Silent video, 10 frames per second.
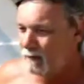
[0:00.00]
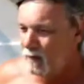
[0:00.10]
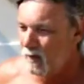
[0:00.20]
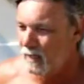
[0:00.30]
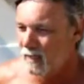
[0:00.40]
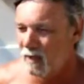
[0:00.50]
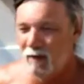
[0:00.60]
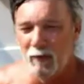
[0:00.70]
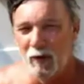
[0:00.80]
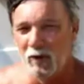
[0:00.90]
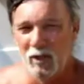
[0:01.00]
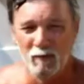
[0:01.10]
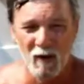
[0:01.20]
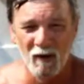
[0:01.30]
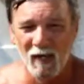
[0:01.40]
if you was to go and purchase a
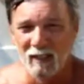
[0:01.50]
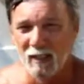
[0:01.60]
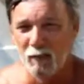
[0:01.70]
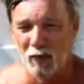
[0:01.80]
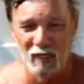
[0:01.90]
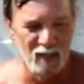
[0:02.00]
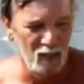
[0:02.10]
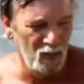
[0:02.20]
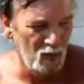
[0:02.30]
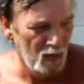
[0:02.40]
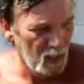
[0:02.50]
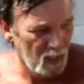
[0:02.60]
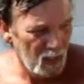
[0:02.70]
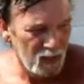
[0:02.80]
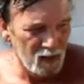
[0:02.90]
boat like this brand new,
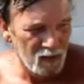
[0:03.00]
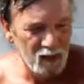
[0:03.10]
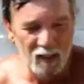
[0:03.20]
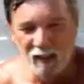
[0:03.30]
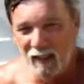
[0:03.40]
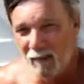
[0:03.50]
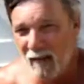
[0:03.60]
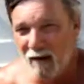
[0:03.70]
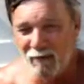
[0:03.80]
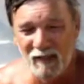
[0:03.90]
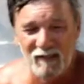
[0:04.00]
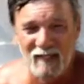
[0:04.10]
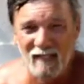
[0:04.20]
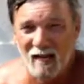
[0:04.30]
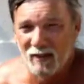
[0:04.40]
you're looking at about
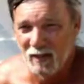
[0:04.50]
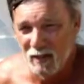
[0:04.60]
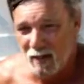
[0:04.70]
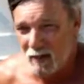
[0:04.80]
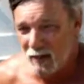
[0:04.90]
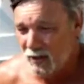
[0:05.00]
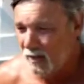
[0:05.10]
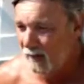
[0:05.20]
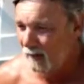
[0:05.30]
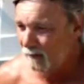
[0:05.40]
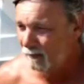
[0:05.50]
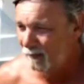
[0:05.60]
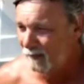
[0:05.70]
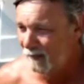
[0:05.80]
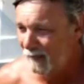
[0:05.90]
$50,000.
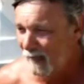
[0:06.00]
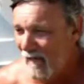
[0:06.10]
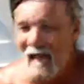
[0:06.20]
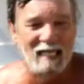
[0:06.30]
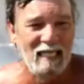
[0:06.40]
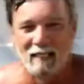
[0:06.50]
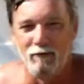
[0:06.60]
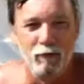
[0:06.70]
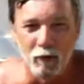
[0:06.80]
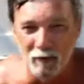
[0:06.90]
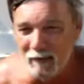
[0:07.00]
I can't afford